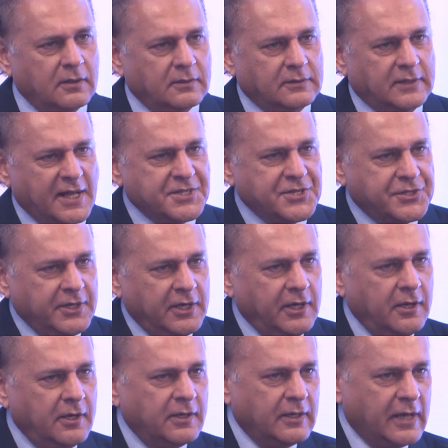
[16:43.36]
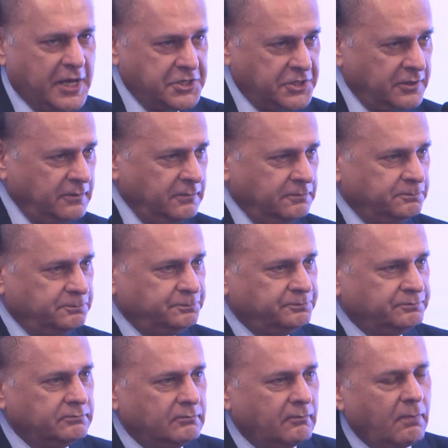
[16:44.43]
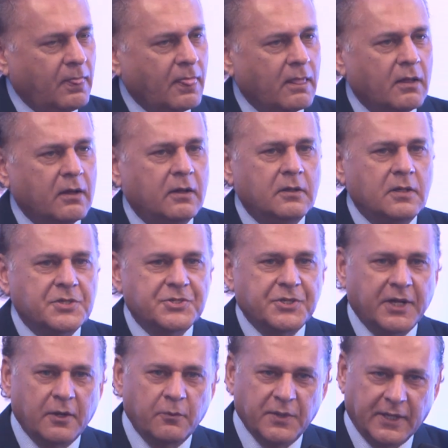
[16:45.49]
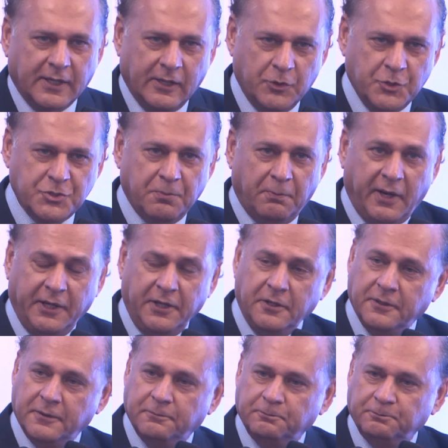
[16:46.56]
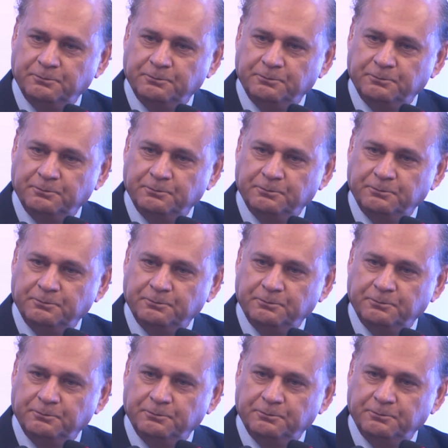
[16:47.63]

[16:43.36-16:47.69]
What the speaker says: That's the nation, sitting with a closed mind,